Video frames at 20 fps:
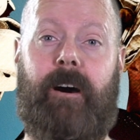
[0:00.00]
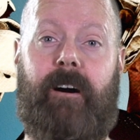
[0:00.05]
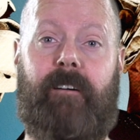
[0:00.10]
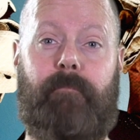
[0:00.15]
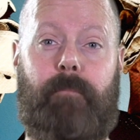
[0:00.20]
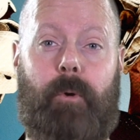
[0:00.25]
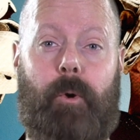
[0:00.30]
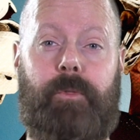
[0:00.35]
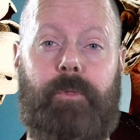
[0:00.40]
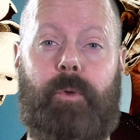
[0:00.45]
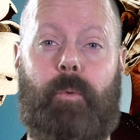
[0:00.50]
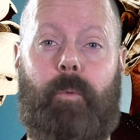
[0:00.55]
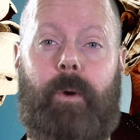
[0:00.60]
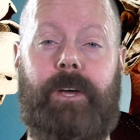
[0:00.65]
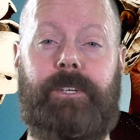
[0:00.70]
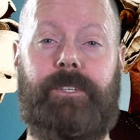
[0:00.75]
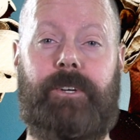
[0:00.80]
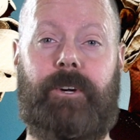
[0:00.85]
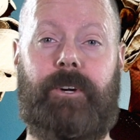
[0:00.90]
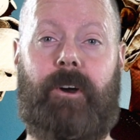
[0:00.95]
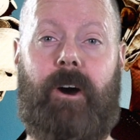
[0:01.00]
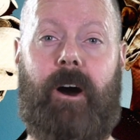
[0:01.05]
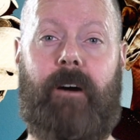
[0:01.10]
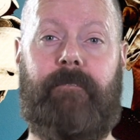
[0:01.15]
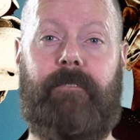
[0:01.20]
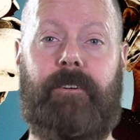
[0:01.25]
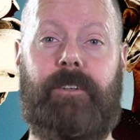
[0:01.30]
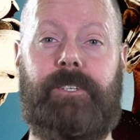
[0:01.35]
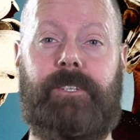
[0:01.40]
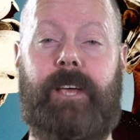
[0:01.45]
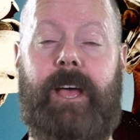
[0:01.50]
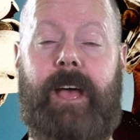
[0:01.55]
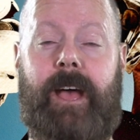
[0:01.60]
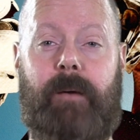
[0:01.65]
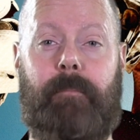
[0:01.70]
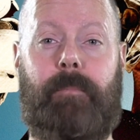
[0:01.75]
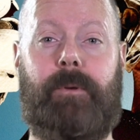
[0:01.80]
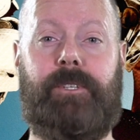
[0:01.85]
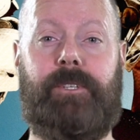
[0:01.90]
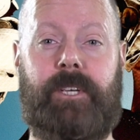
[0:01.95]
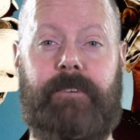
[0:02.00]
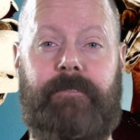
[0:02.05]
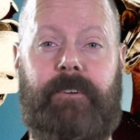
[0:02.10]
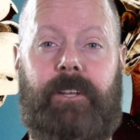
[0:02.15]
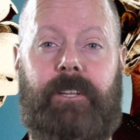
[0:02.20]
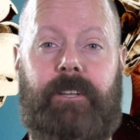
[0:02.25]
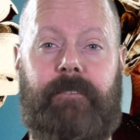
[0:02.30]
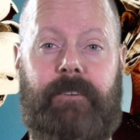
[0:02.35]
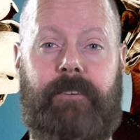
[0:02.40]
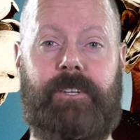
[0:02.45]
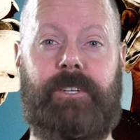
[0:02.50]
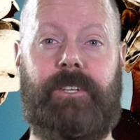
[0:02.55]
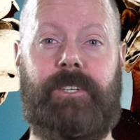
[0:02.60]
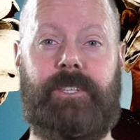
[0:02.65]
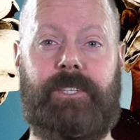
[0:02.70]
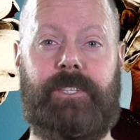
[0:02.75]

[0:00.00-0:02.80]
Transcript: of both the Western Conference and Pacific Division